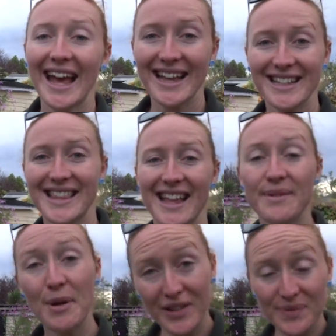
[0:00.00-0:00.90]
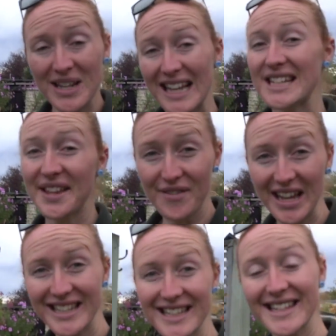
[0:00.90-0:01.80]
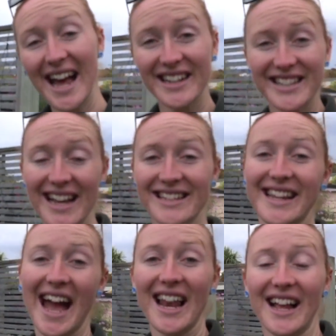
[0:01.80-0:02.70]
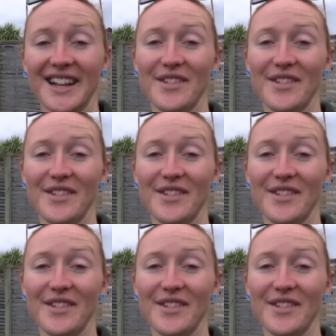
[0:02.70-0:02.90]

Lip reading: is that the persimmon leaves haven't actually started changing colour.